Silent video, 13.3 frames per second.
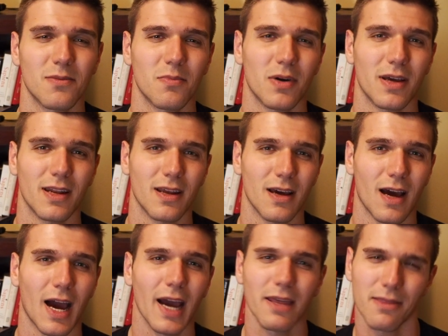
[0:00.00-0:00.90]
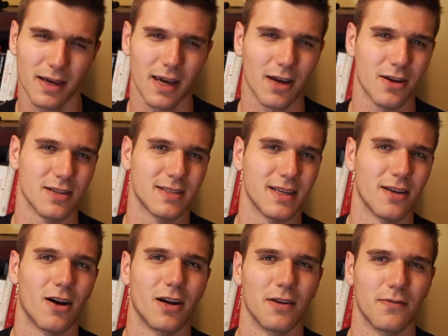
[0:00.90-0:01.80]
but I think I could have stayed
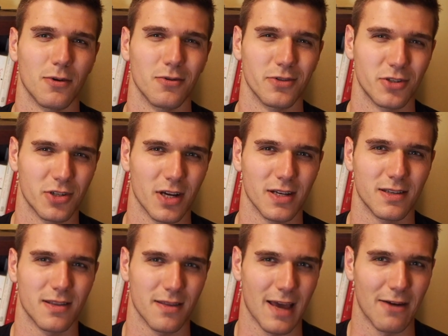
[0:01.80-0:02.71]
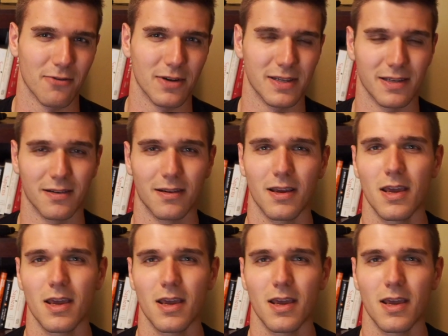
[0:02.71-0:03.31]
on if it was just that reason.